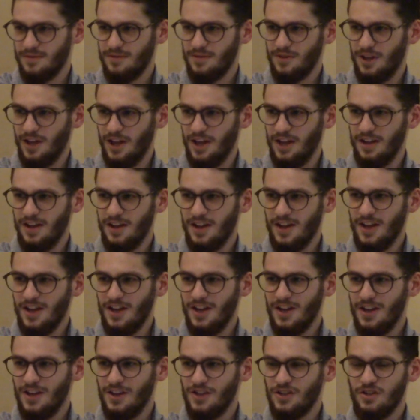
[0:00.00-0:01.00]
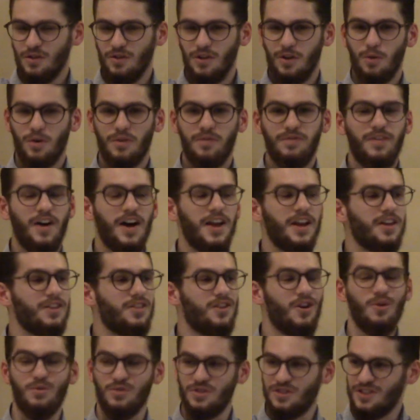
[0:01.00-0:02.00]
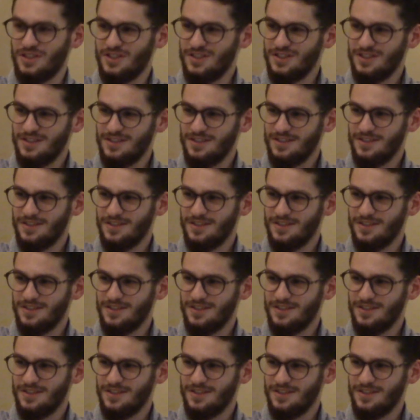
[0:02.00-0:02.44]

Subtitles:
Okay? So they were fighting those.